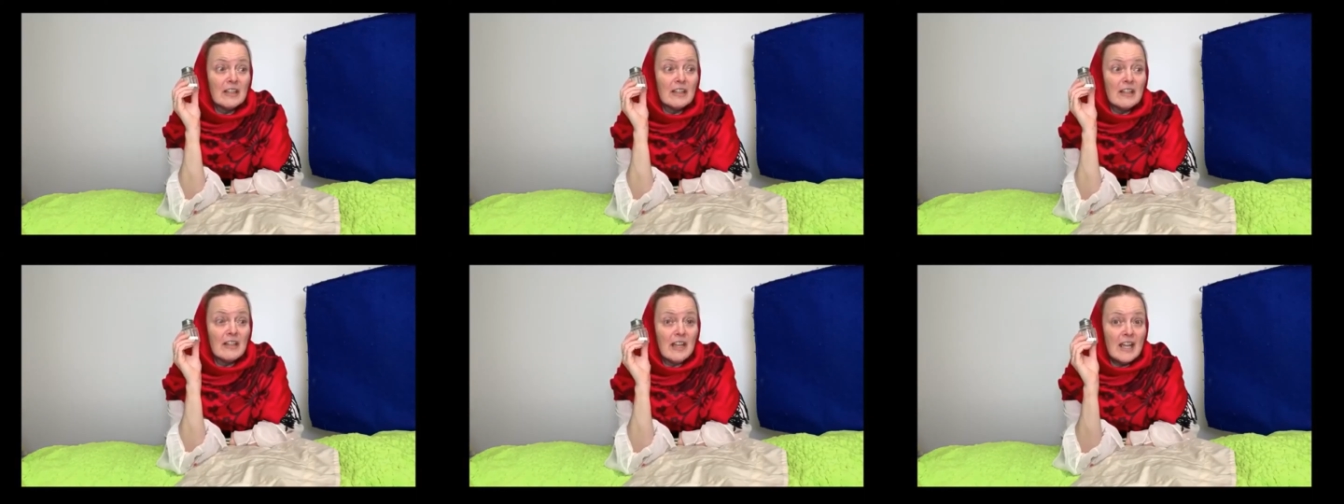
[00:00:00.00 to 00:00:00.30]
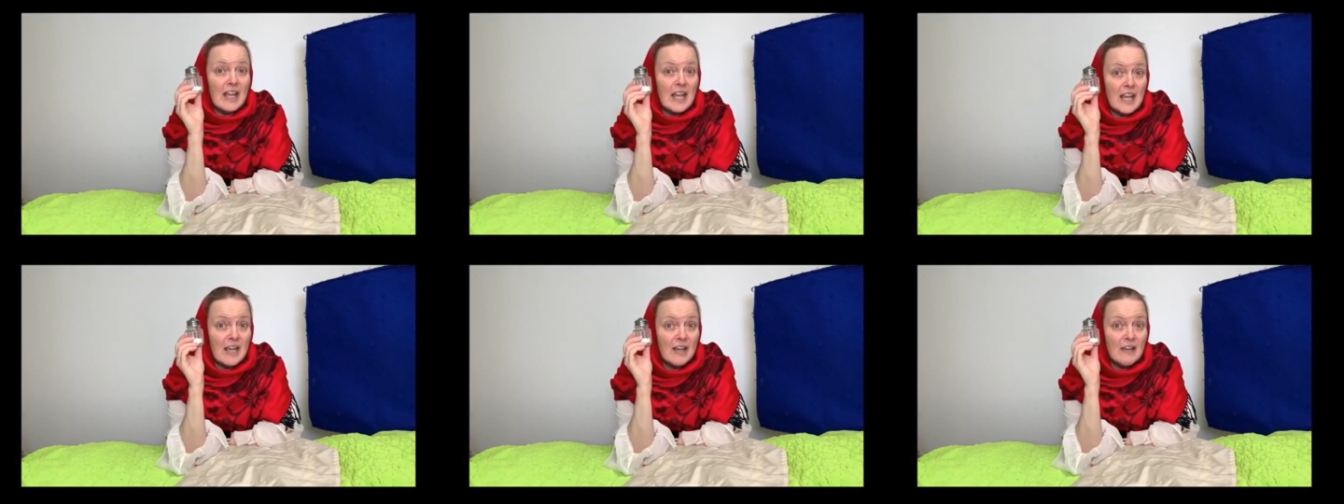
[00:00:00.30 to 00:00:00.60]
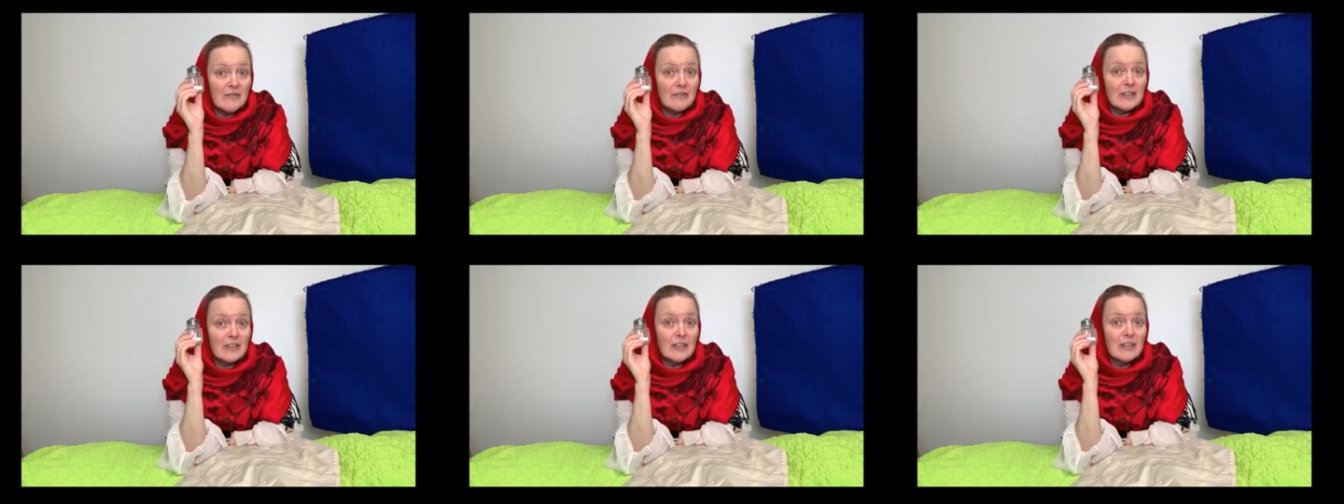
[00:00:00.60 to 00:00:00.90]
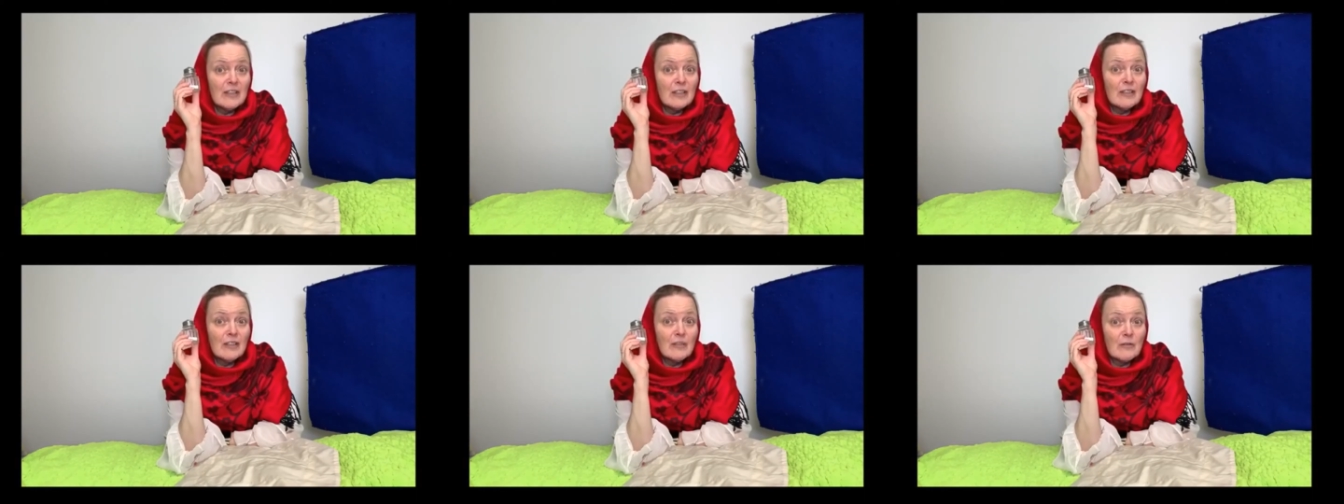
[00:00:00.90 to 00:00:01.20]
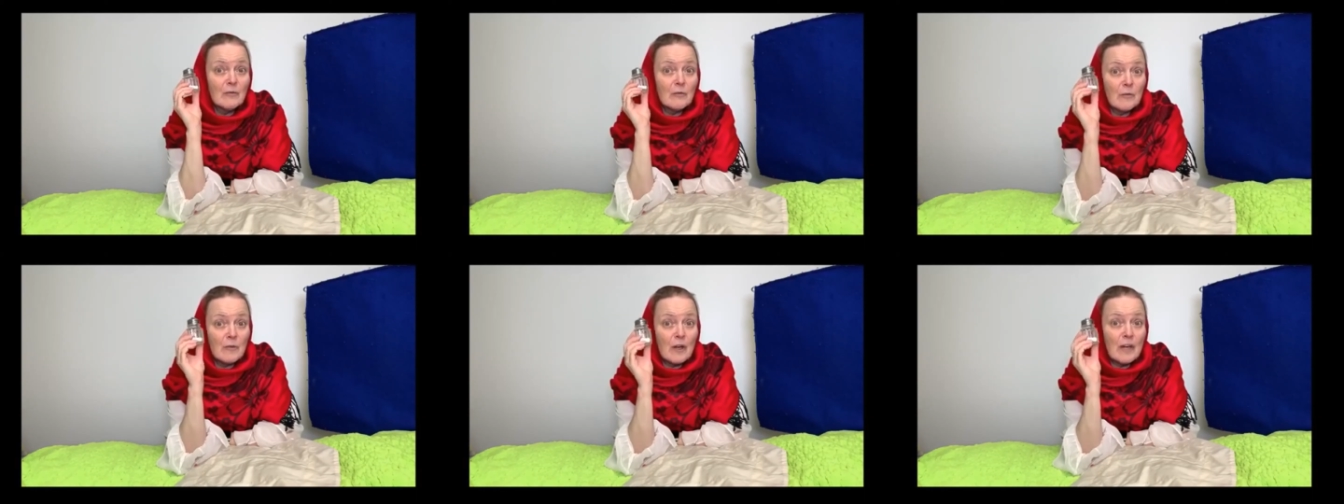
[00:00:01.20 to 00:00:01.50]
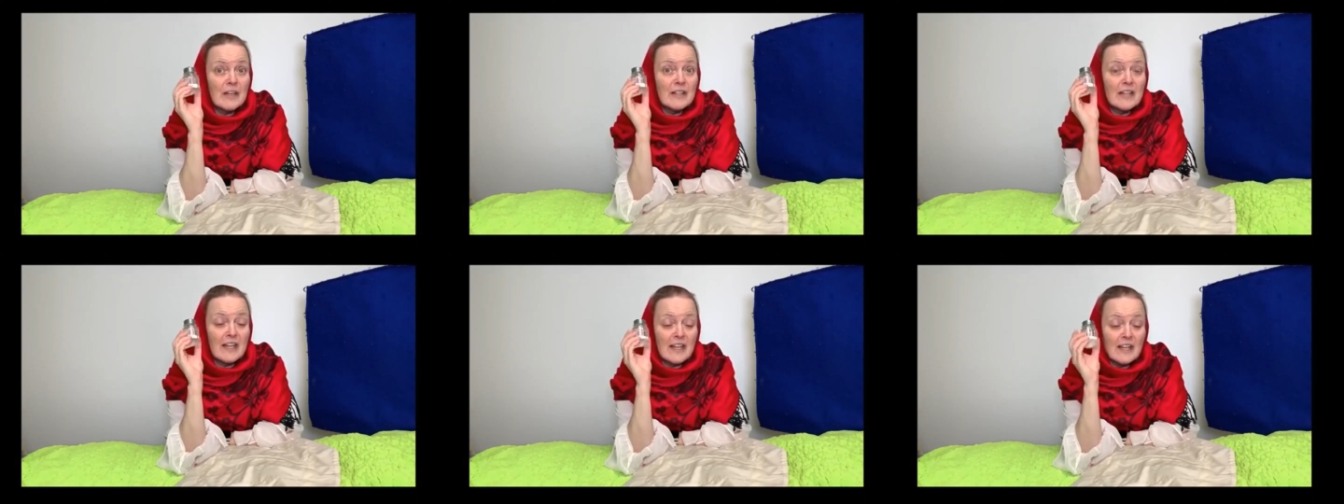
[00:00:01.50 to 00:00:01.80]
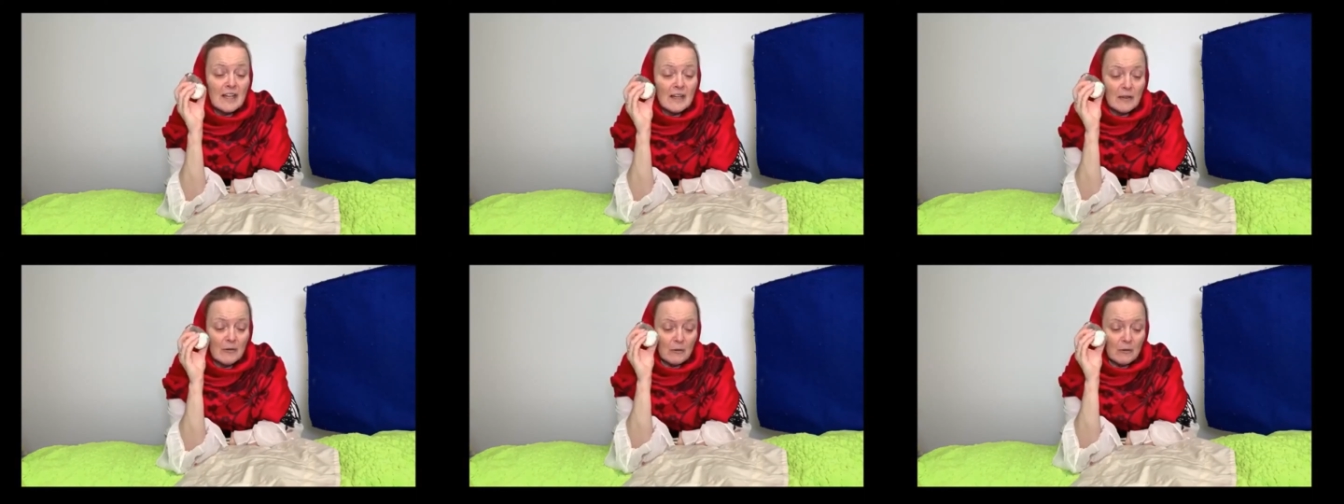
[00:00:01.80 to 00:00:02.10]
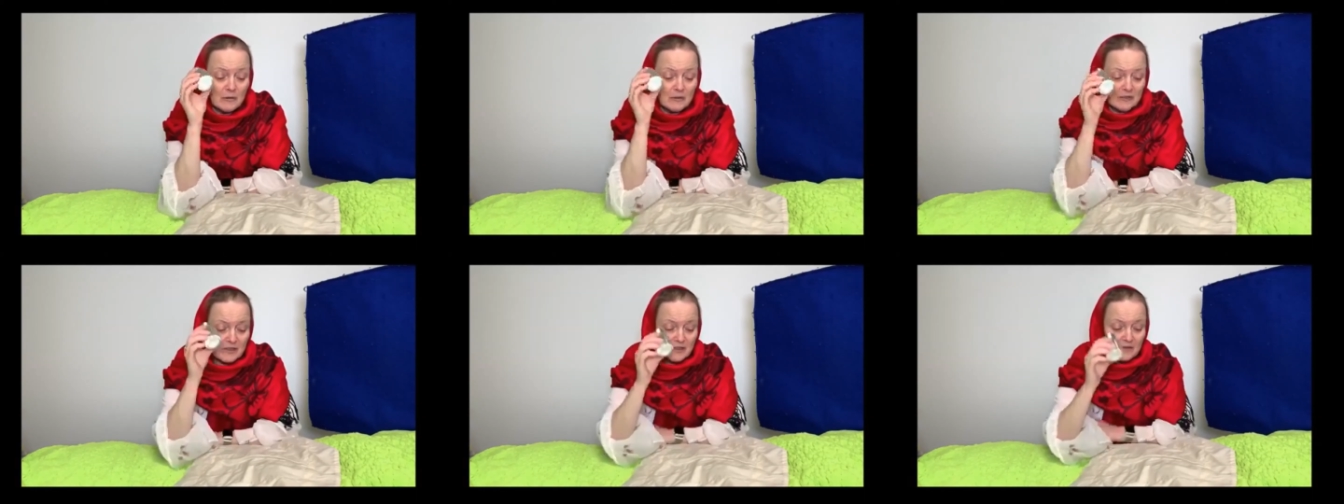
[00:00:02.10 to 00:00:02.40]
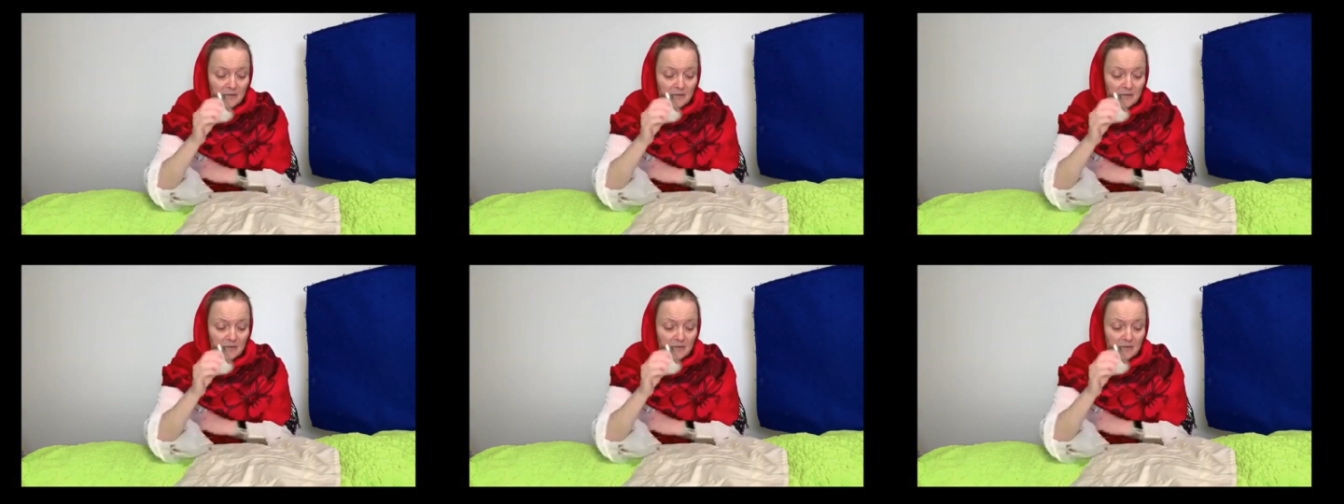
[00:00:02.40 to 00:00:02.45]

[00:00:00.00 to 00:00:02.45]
ever run out.